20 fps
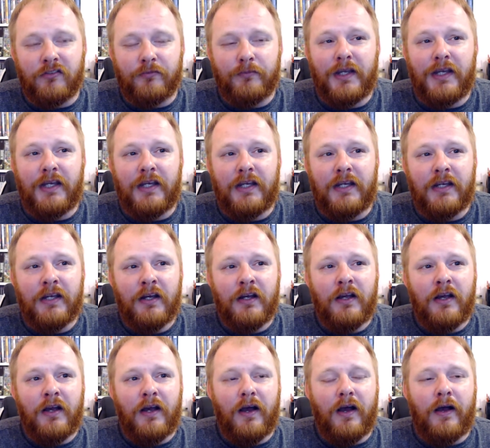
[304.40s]
me
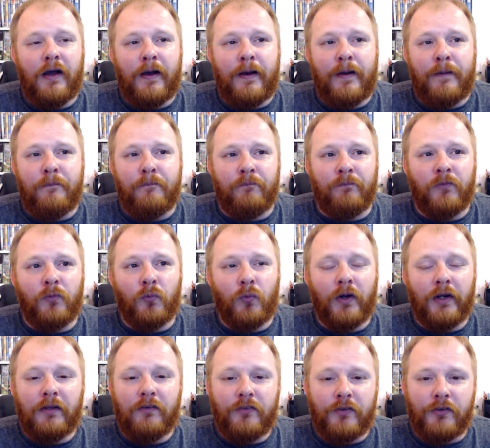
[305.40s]

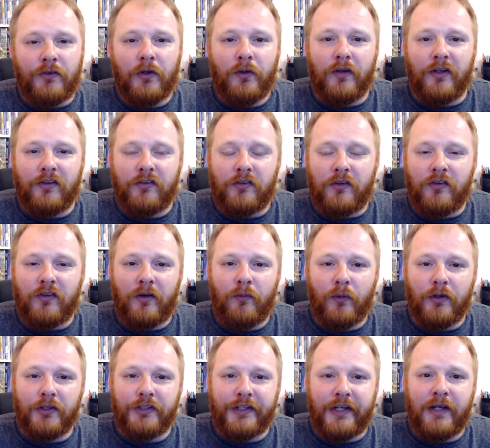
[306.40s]
wanting to do this, because I
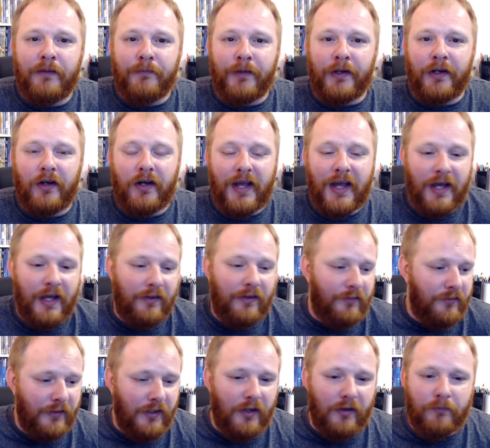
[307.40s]
watched him and I
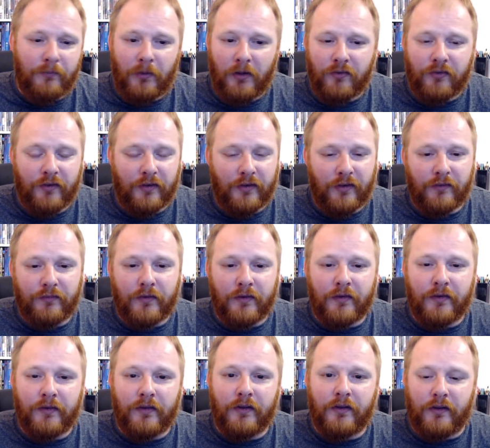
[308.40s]
had, you know, most of
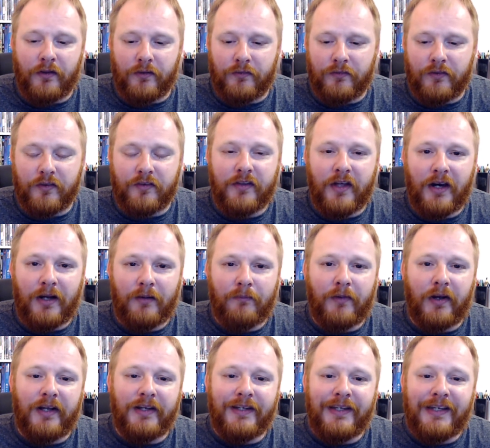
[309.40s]
the setup
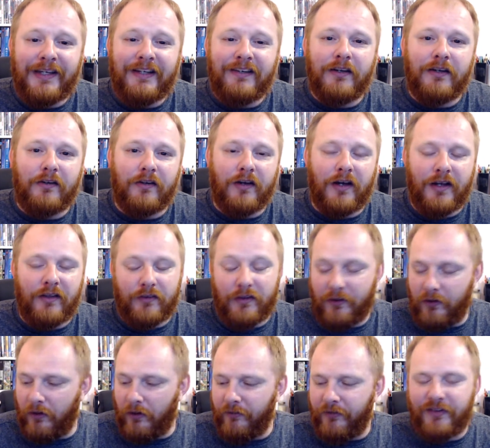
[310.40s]
that I needed. I
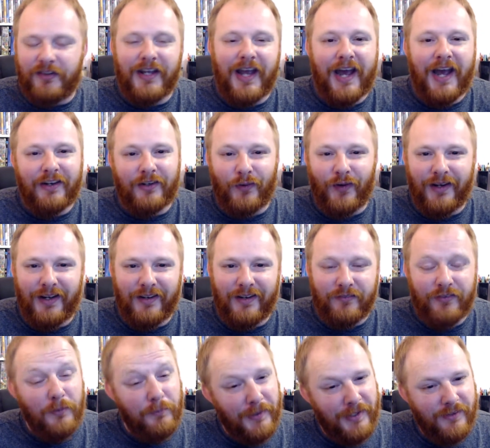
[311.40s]
obviously had quite a
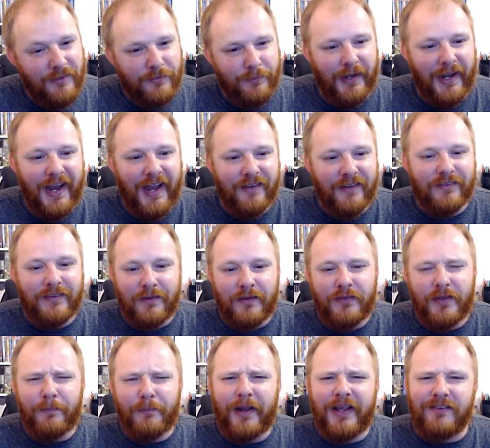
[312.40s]
few bits, but I had
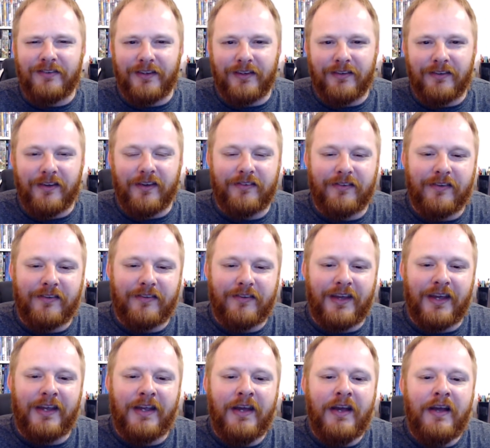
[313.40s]
the basics, let's just
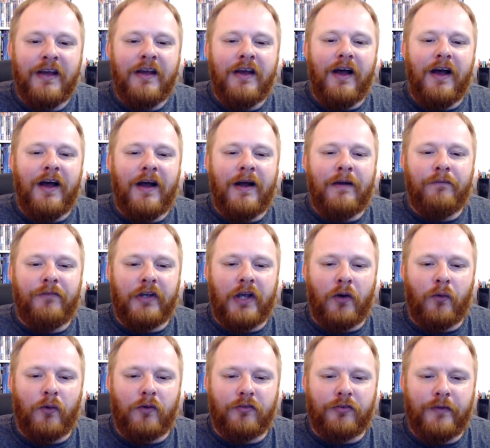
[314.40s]
say, to
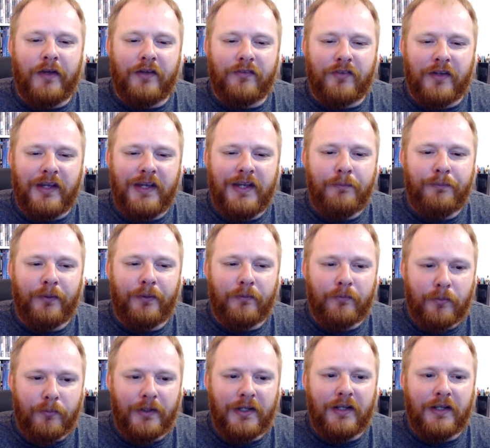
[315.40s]
go on from there. So he
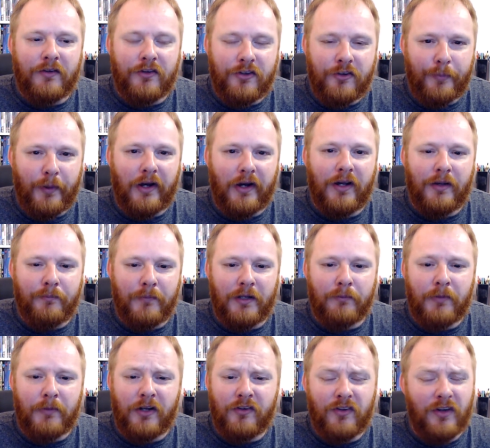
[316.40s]
probably inspired me the
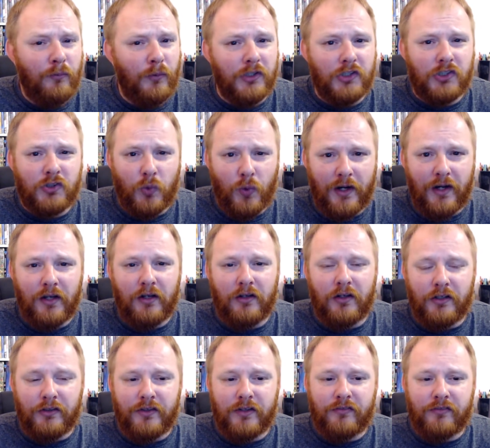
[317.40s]
most. I watched quite a
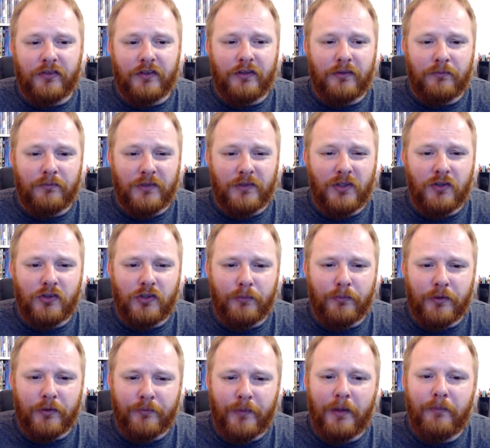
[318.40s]
lot of different
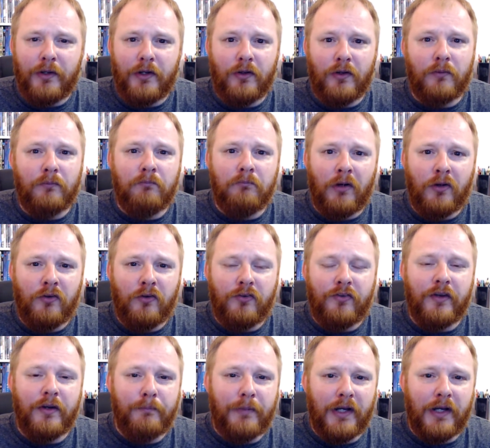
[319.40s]
YouTubers, maybe not most
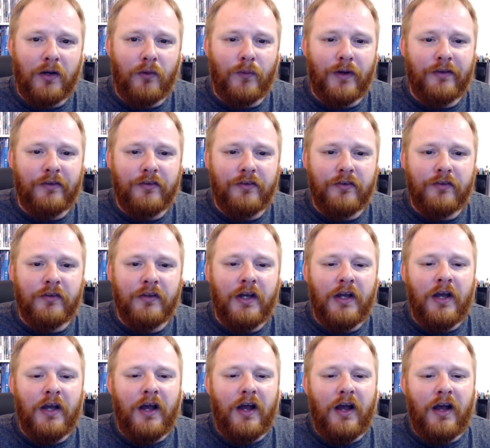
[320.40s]
of the bigger ones.
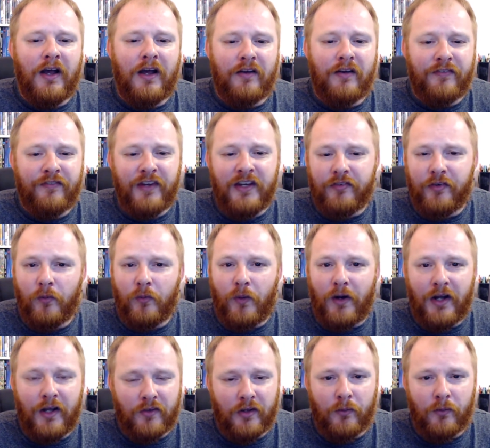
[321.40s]
FIFA
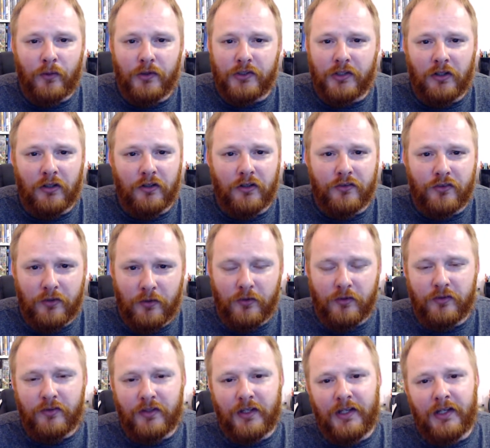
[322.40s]
wise, I watch a lot of
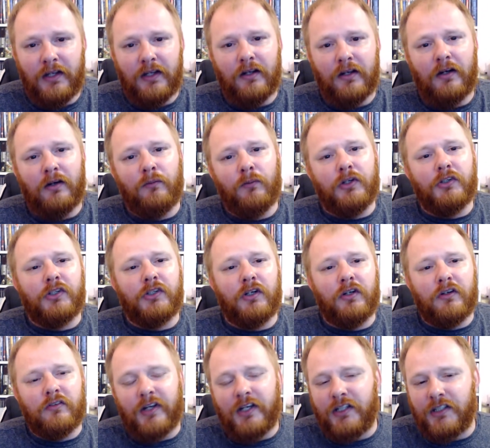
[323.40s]
2Sync, I watch a
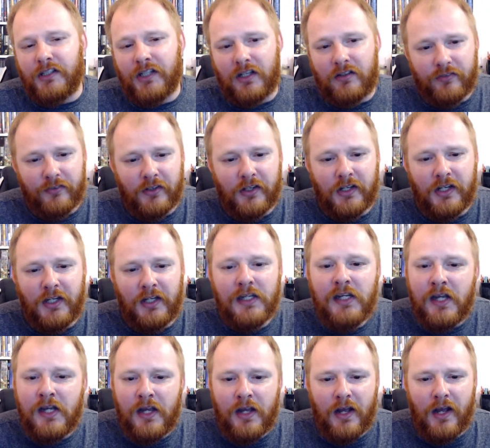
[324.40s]
lot of
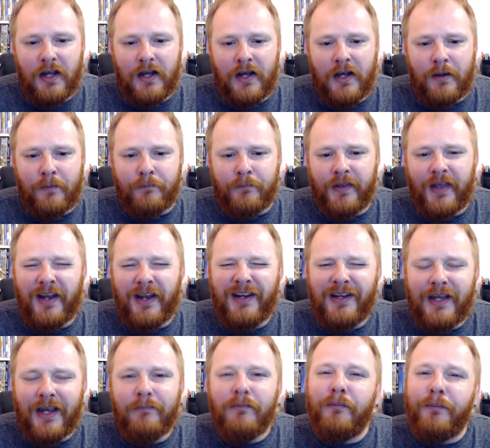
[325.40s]
AJ3, but they
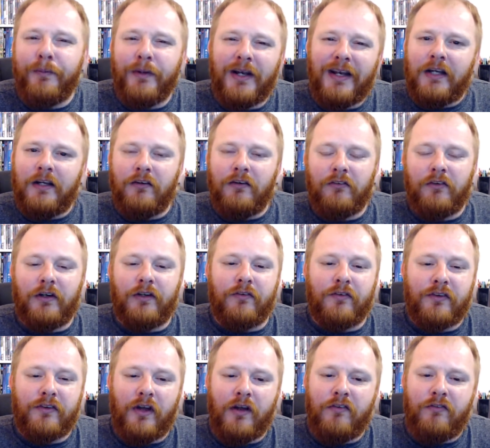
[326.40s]
came a bit later on.
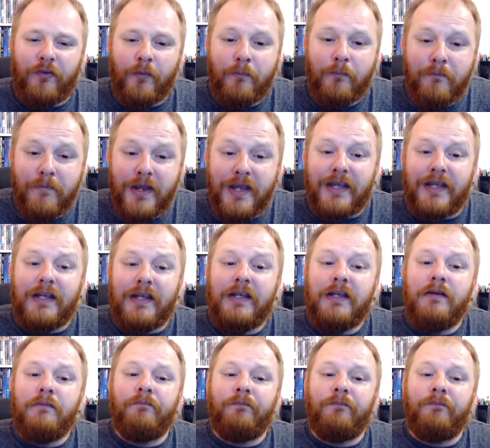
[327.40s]
So for me,